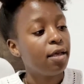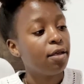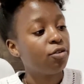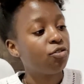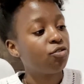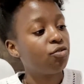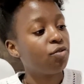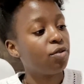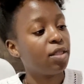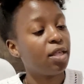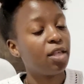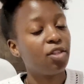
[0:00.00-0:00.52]

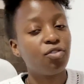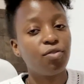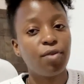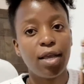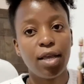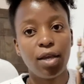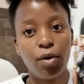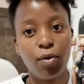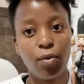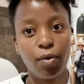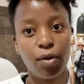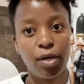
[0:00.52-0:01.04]
So that's why
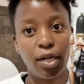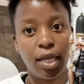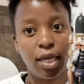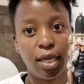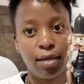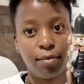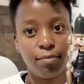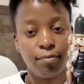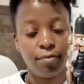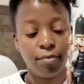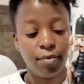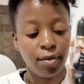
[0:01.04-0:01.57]
I got
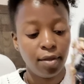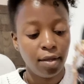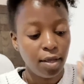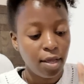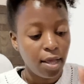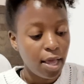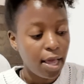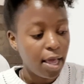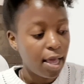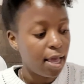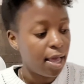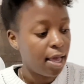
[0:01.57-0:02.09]
him.
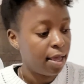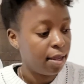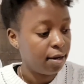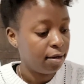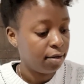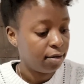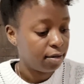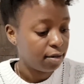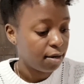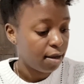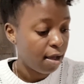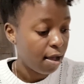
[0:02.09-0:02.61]

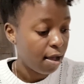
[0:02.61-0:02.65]
And